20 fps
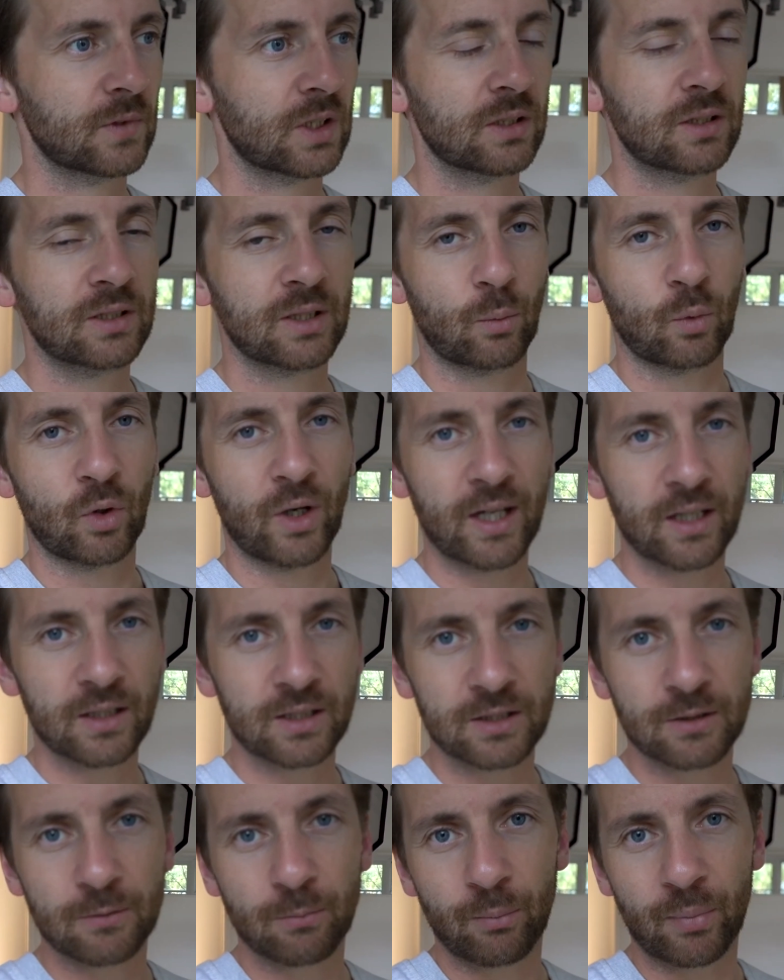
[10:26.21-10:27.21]
somewhere
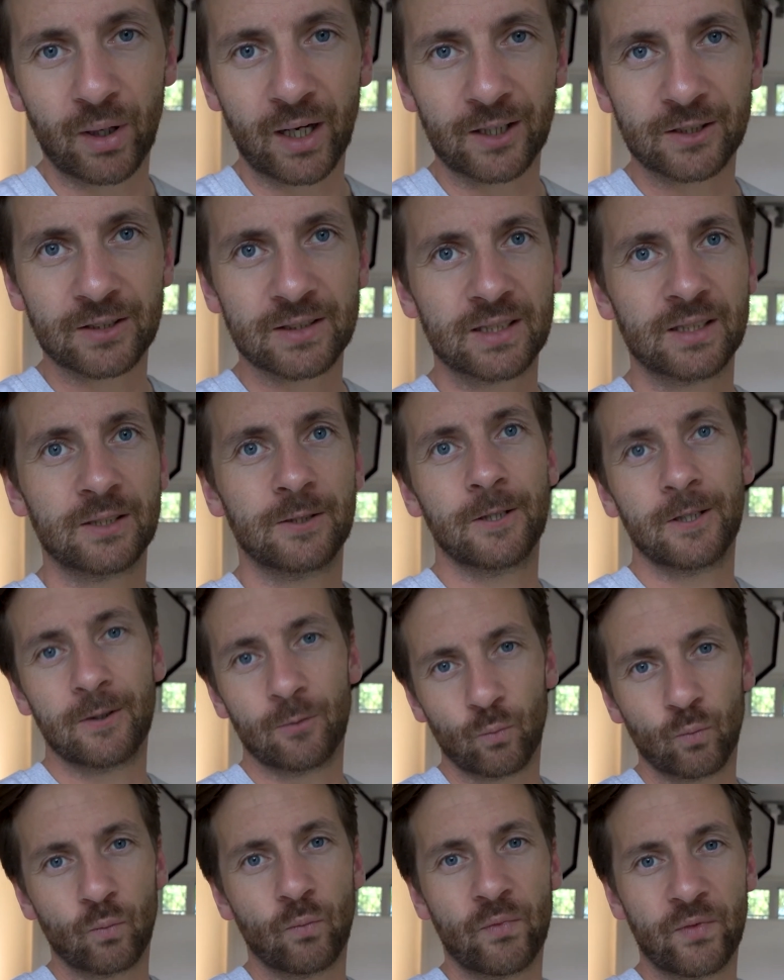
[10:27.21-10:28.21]
else, but
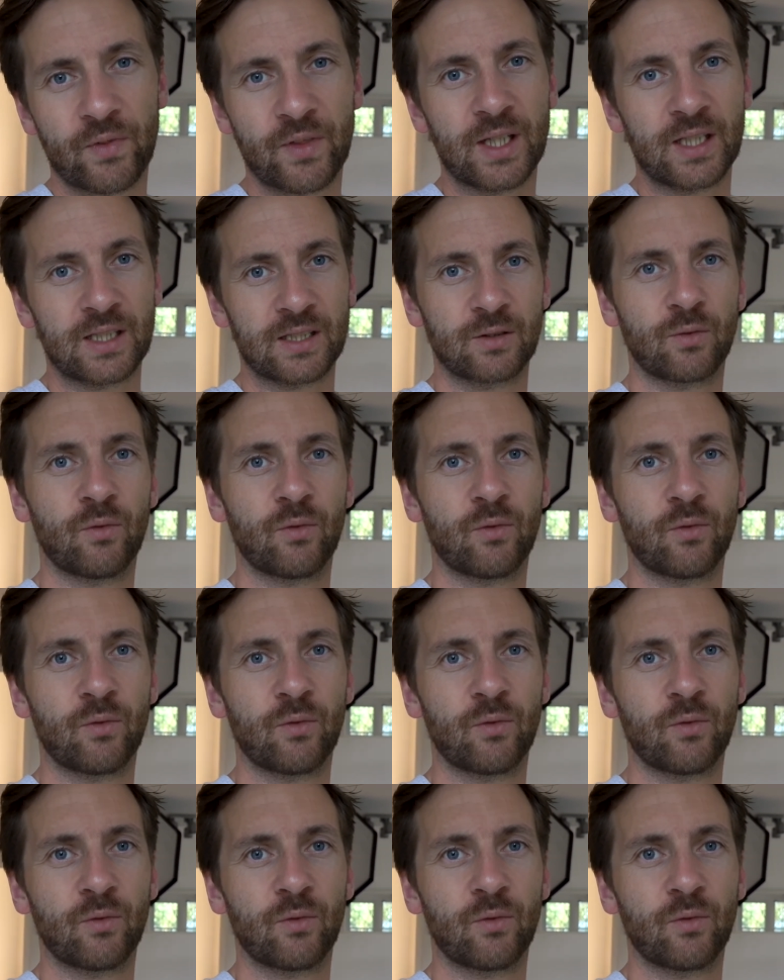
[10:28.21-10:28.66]
this